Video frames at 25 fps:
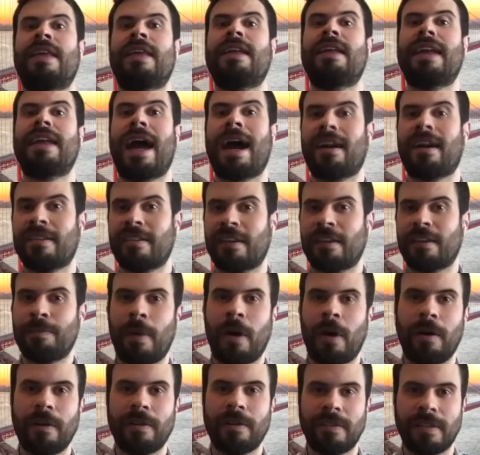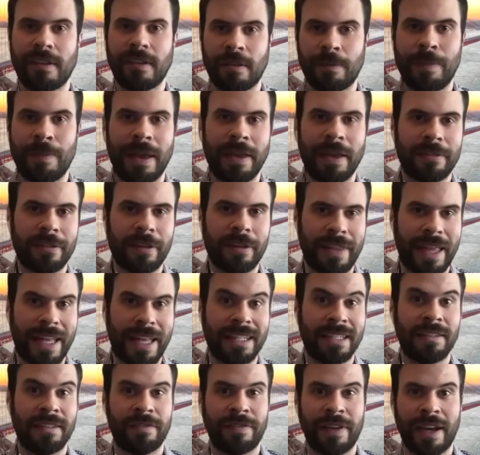set access policies based on
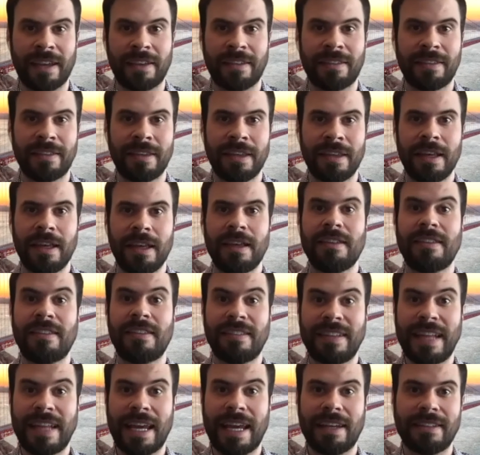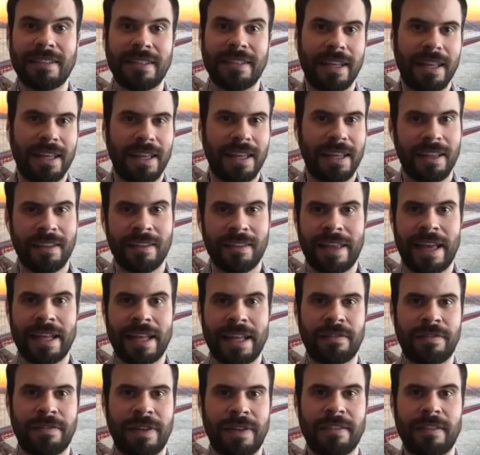that device state. Is
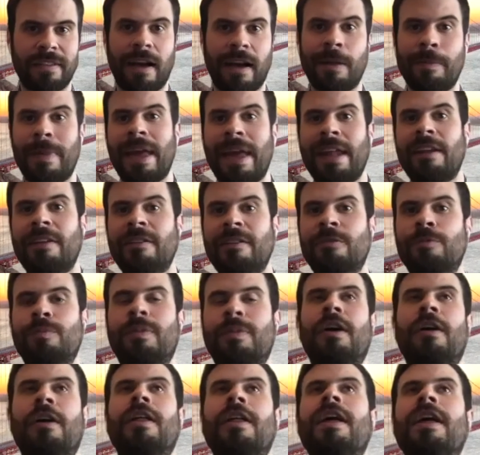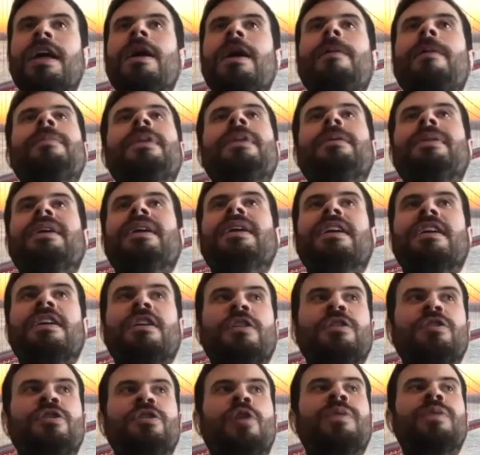that device unmanaged? Well, maybe
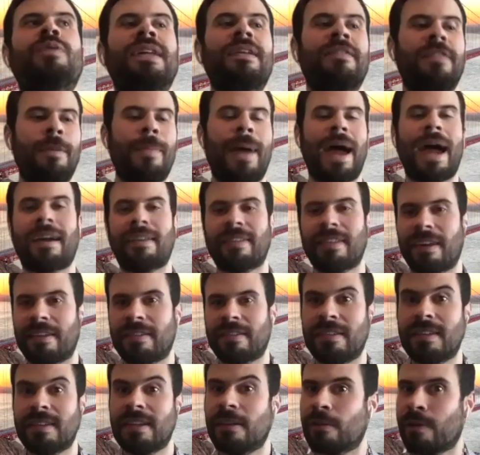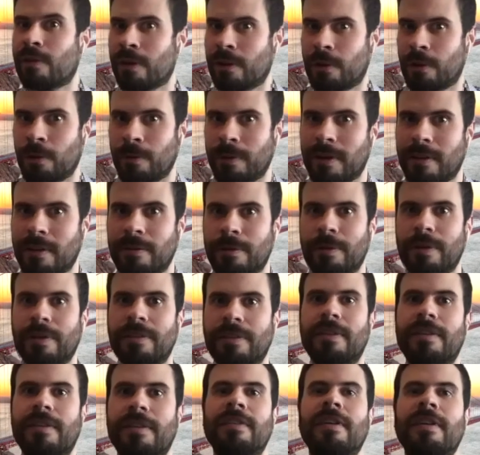don't give them access to these critical
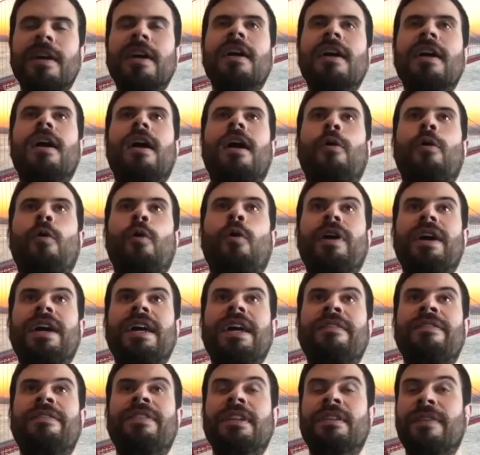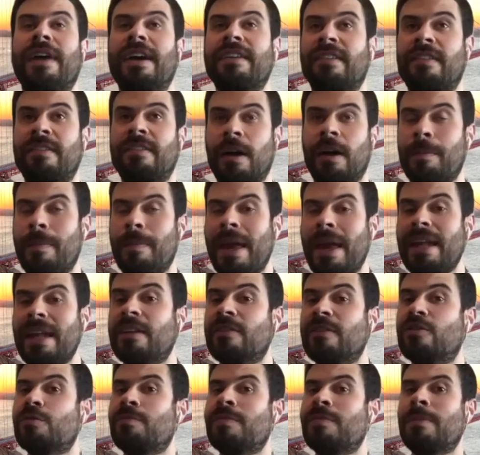resources. Or if the device is
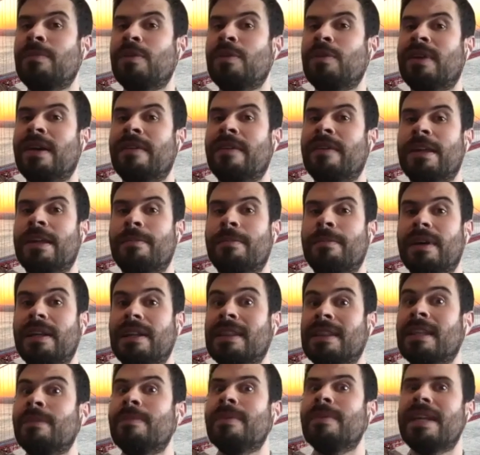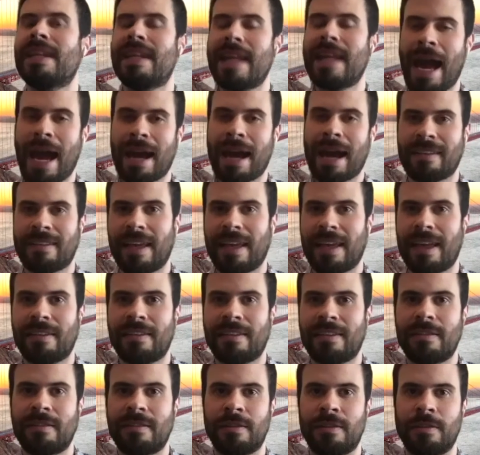unmanaged, maybe you give them limited access
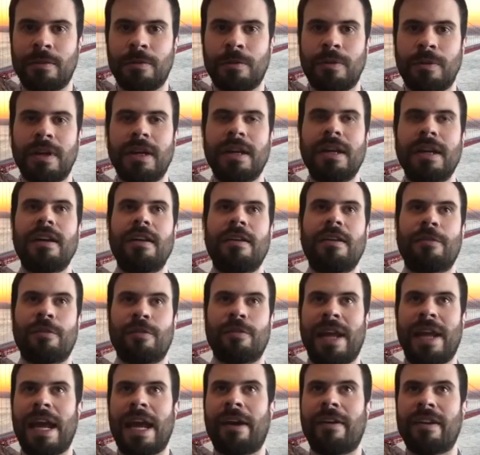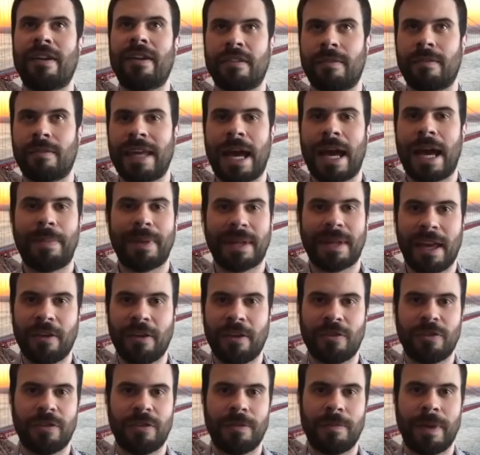to certain areas of the
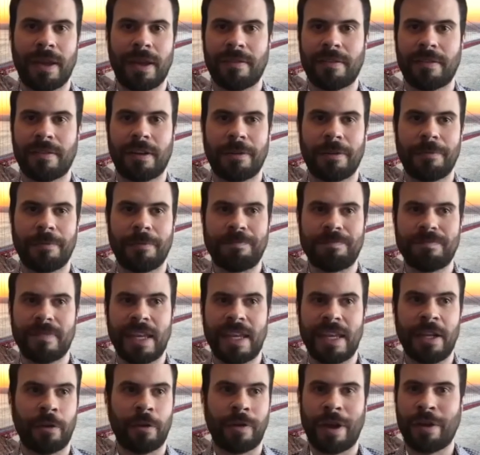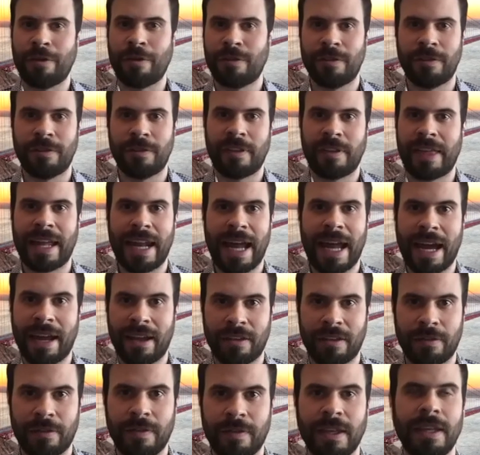application based on integrations to that
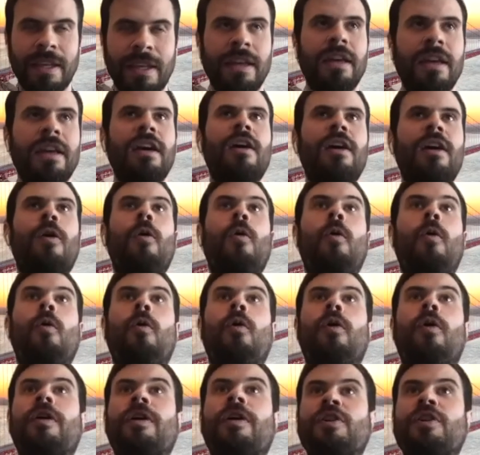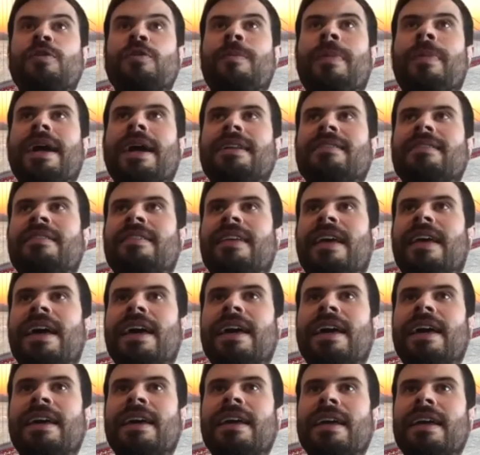ISV. Or you might
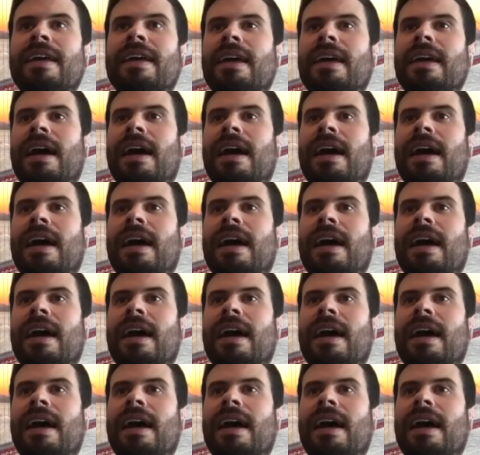say,